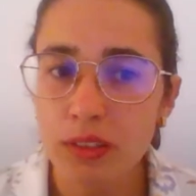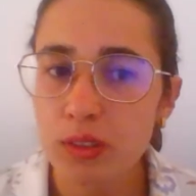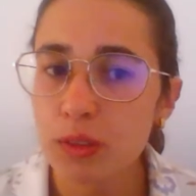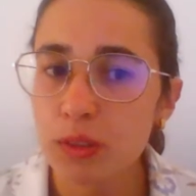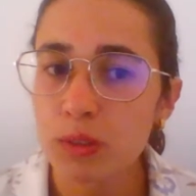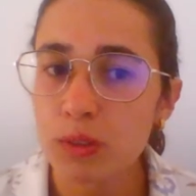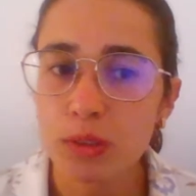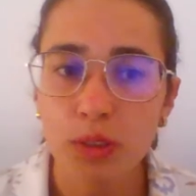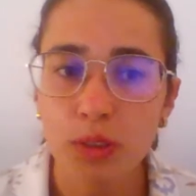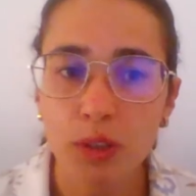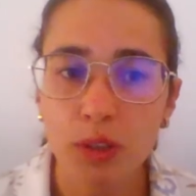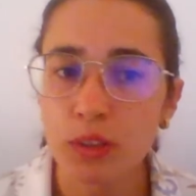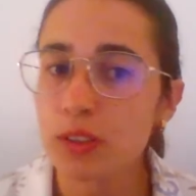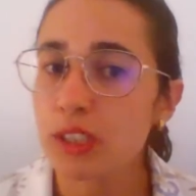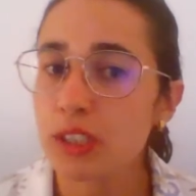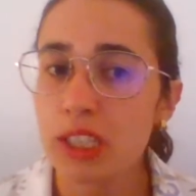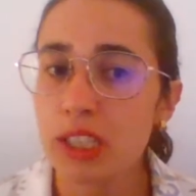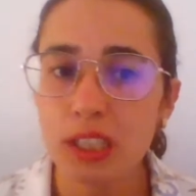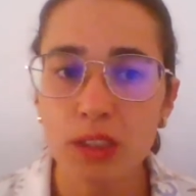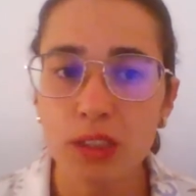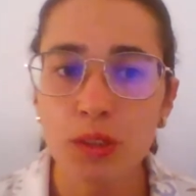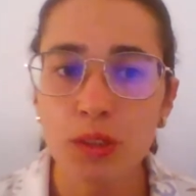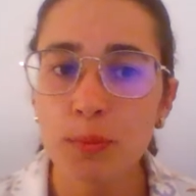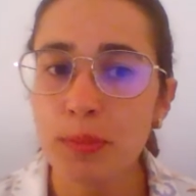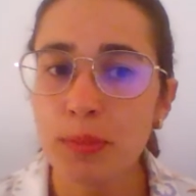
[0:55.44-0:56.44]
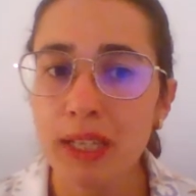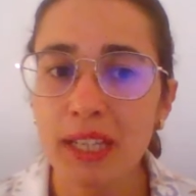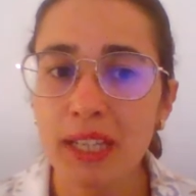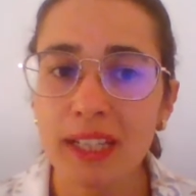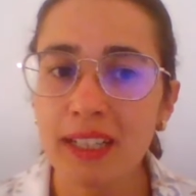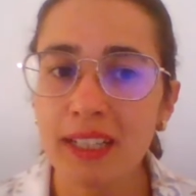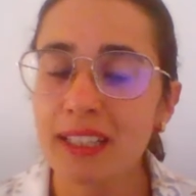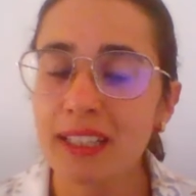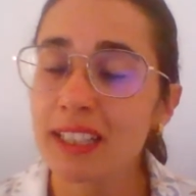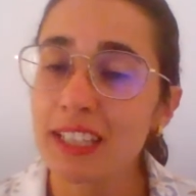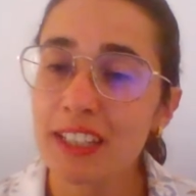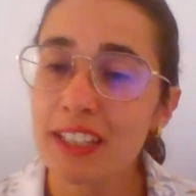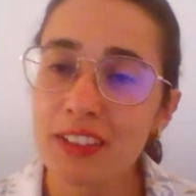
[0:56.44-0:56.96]
to continue being a
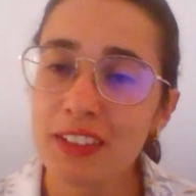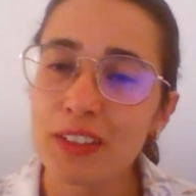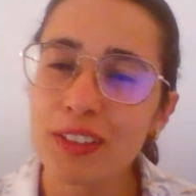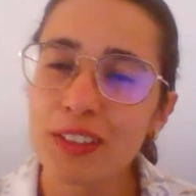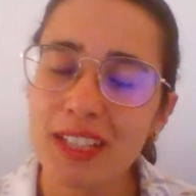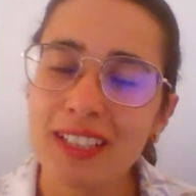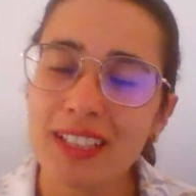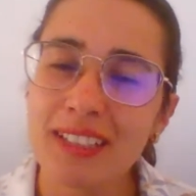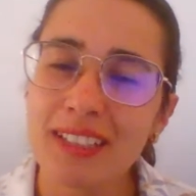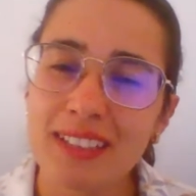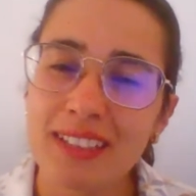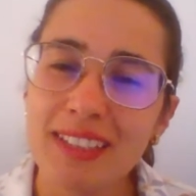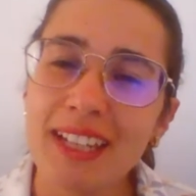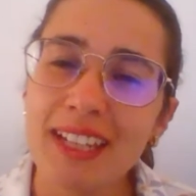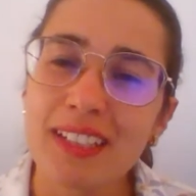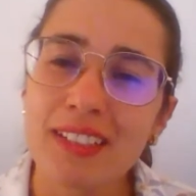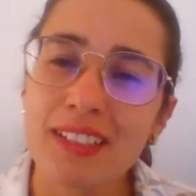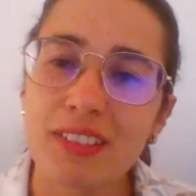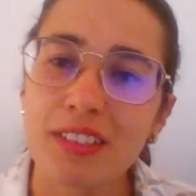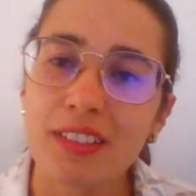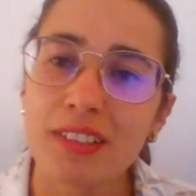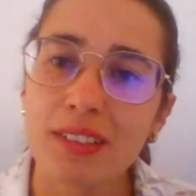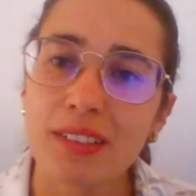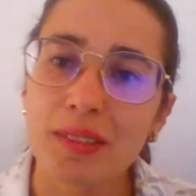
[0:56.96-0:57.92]
leader in the sector.